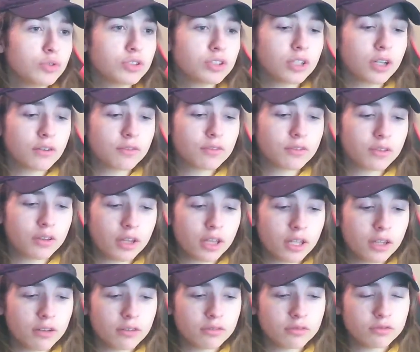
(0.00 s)
stuff
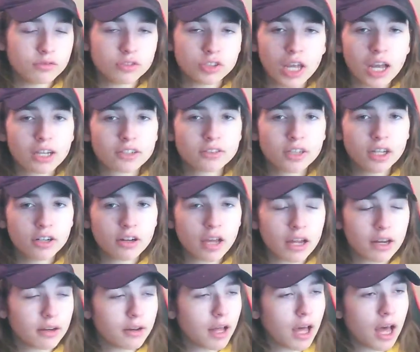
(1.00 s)
that Zack Snyder
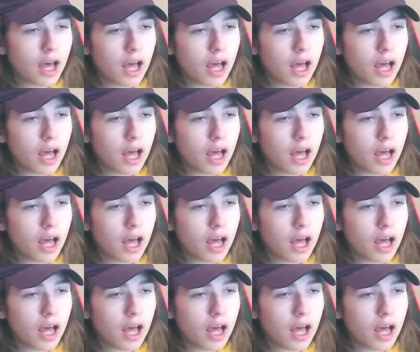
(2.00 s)
added.